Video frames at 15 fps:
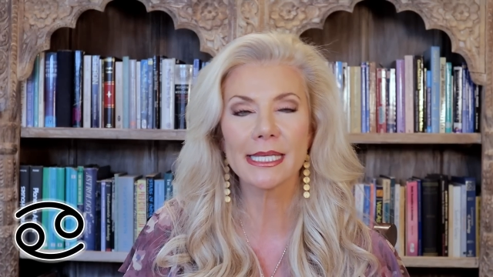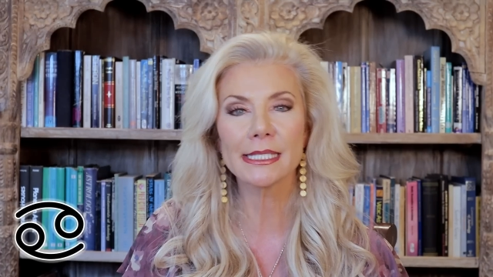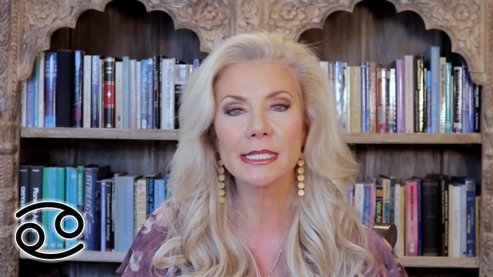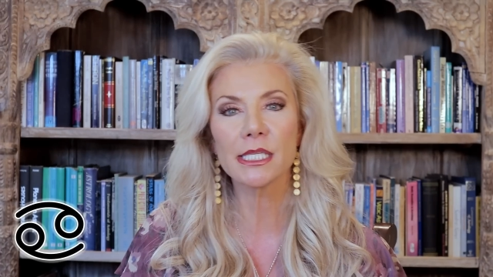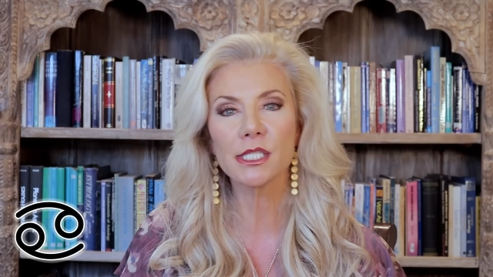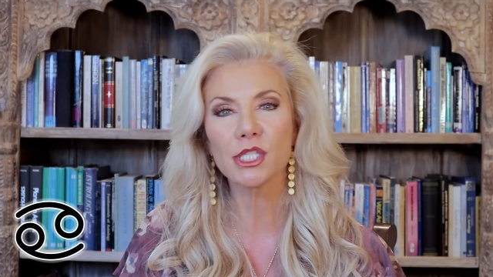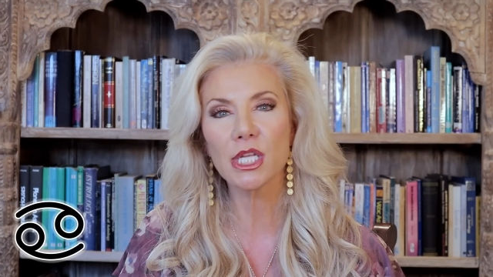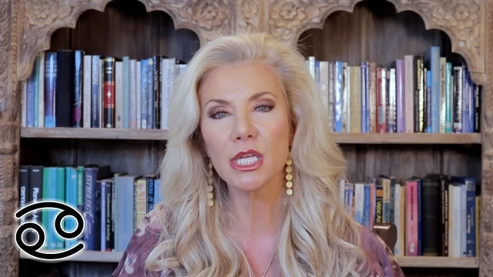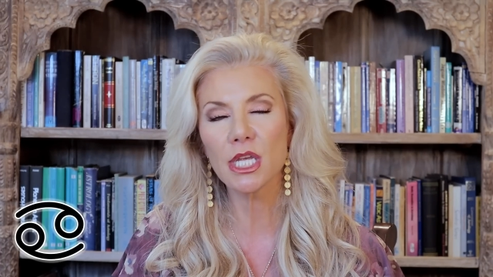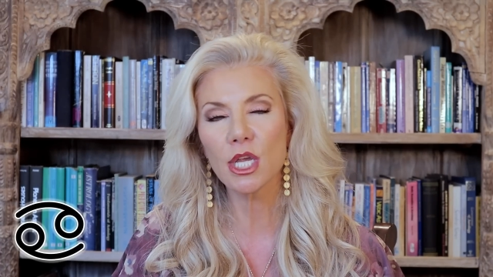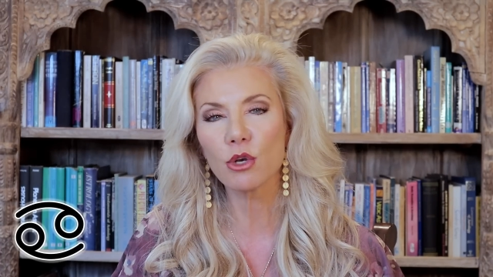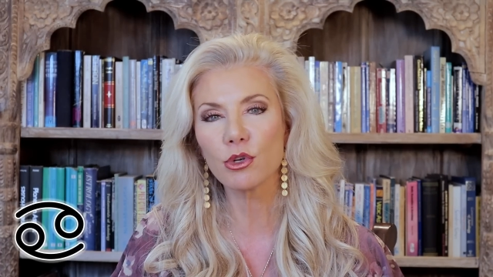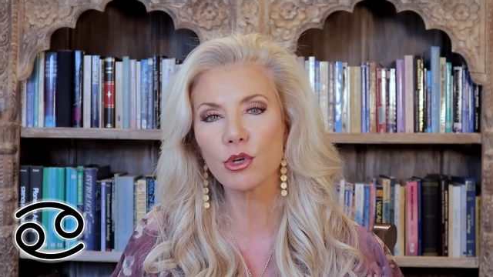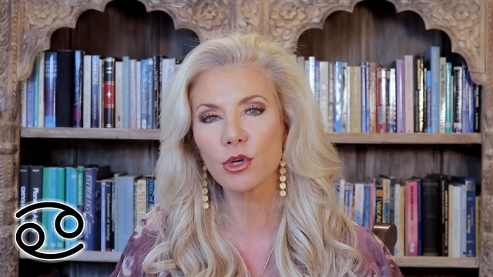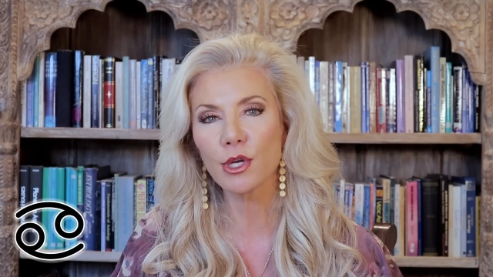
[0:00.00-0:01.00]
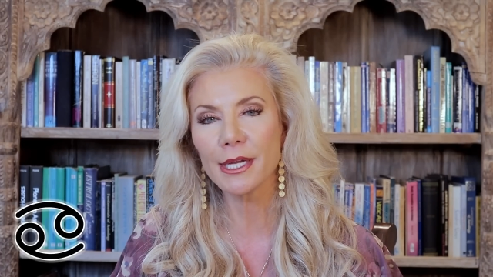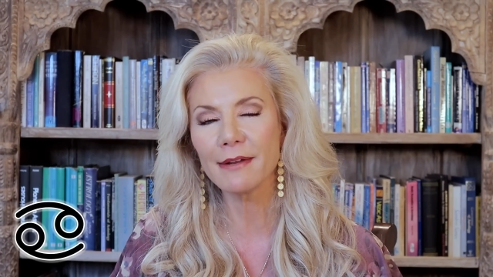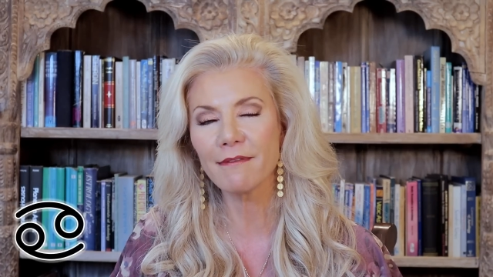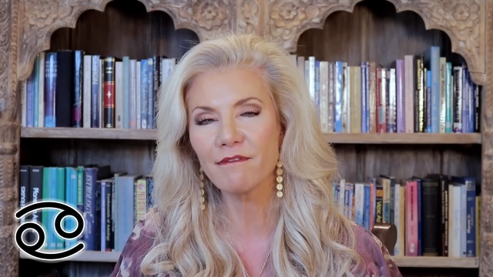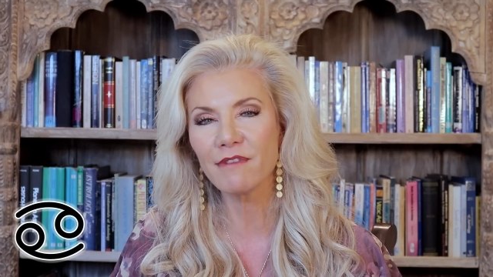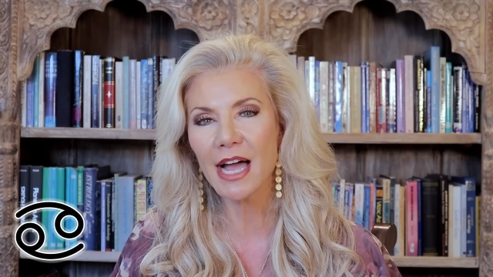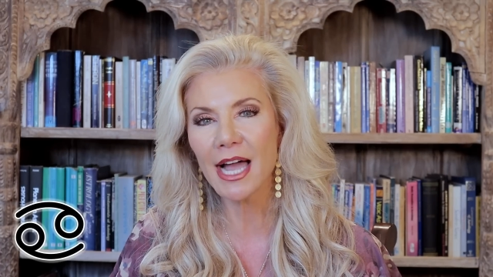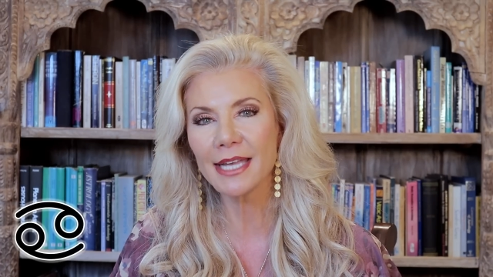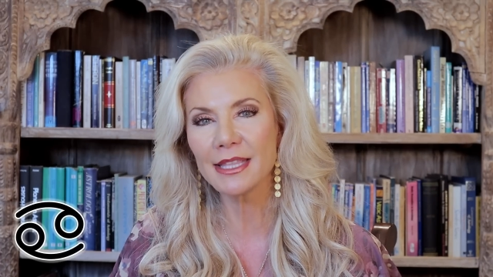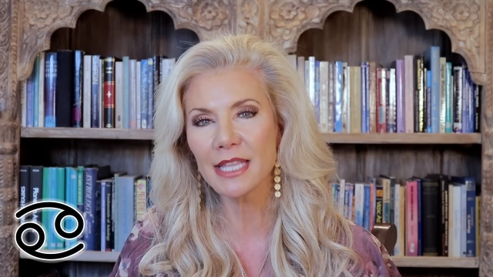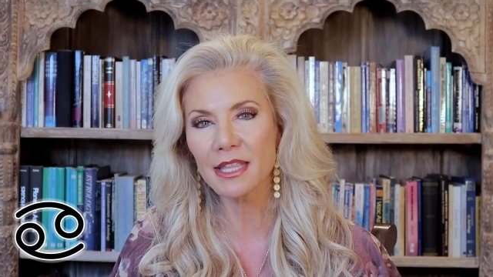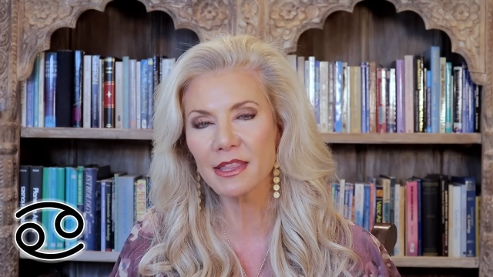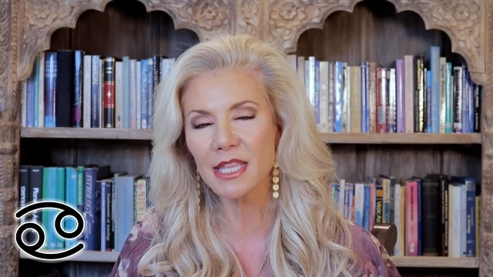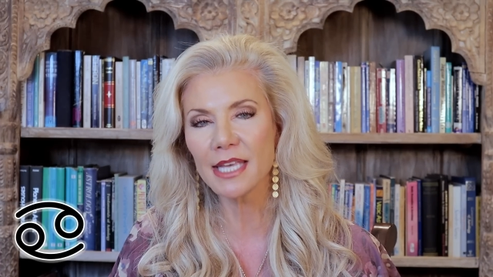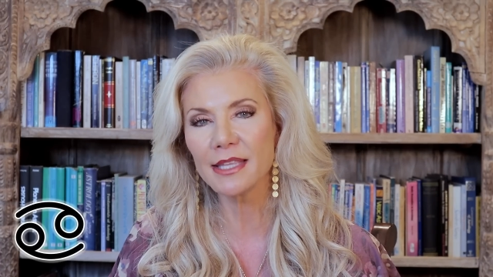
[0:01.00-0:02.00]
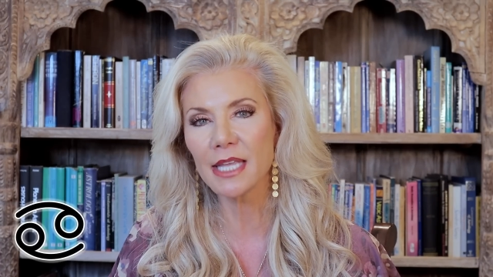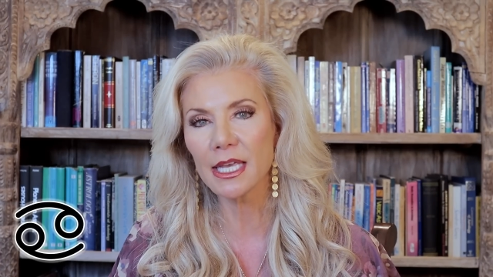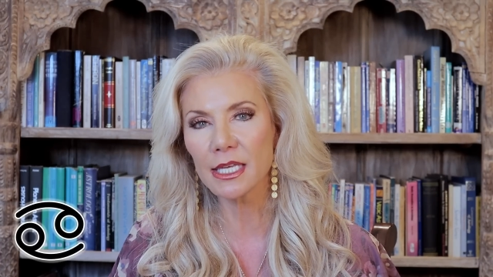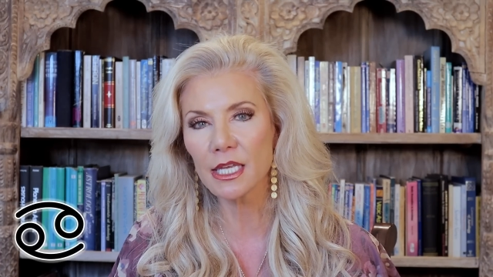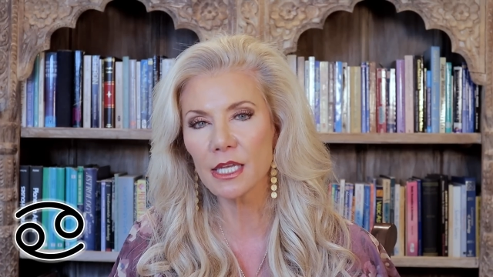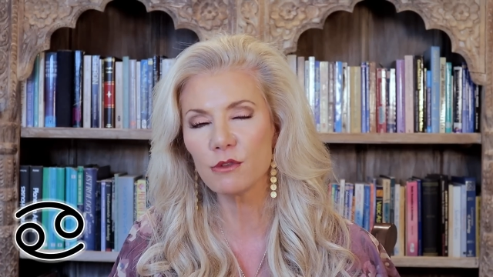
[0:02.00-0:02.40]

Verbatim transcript: This is the year you're going to find the thing that